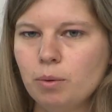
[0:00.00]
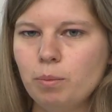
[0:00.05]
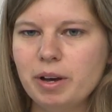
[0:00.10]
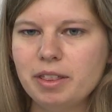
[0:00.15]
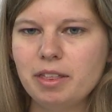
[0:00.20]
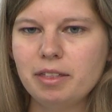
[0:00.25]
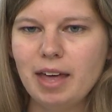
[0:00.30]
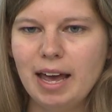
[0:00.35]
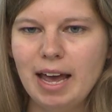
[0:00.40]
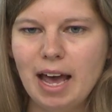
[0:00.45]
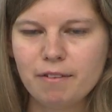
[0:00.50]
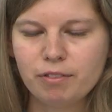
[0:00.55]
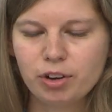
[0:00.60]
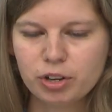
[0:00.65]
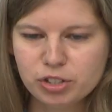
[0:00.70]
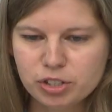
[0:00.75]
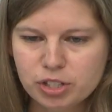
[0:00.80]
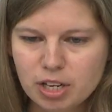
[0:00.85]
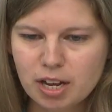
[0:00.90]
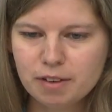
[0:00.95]
whether they have
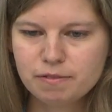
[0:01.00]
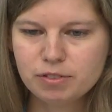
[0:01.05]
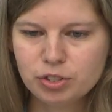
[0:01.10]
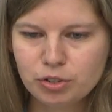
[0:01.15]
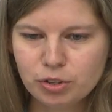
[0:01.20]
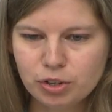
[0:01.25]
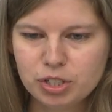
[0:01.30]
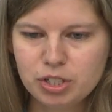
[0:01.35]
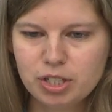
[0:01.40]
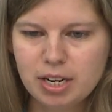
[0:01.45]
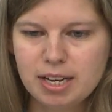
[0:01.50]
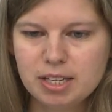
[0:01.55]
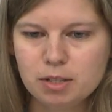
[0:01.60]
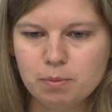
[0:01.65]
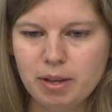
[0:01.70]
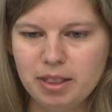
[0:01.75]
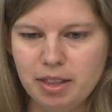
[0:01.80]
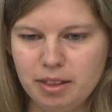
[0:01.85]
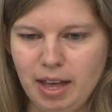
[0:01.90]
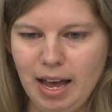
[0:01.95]
conserved structures,
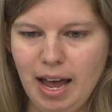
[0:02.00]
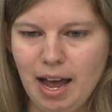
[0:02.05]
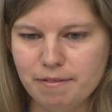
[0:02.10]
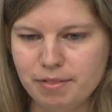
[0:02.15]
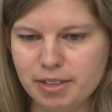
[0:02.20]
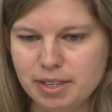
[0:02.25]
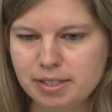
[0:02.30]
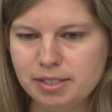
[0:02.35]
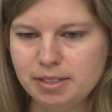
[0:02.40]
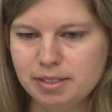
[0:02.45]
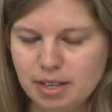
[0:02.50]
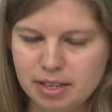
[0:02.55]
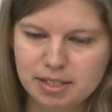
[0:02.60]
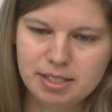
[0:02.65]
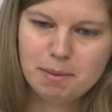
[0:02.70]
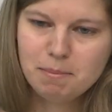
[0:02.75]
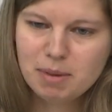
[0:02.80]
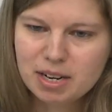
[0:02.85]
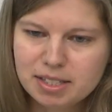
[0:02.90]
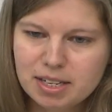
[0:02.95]
whether they have this, a
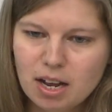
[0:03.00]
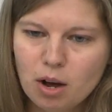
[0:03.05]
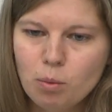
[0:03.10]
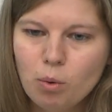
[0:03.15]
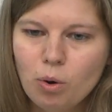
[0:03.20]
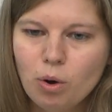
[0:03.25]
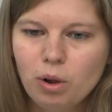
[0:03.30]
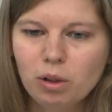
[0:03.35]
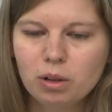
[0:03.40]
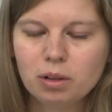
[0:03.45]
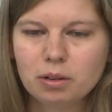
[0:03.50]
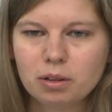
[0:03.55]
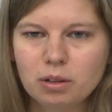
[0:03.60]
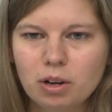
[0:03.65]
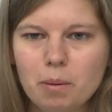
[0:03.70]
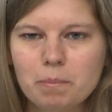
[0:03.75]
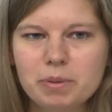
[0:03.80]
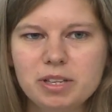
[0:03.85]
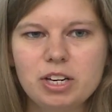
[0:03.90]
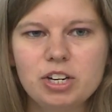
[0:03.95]
similar cell wall
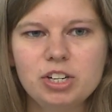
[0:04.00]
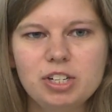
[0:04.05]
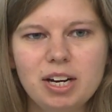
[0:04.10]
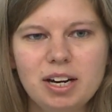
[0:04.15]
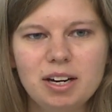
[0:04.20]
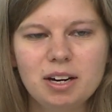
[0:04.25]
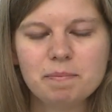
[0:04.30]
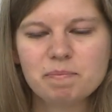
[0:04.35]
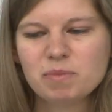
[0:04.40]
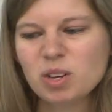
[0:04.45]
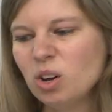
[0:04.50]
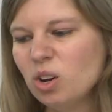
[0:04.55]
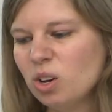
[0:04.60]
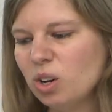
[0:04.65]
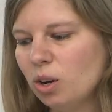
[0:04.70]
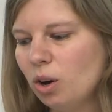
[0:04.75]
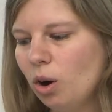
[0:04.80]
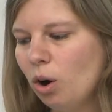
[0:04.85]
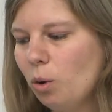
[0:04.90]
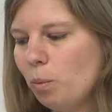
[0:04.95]
composition,
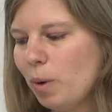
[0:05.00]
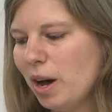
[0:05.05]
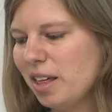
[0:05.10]
or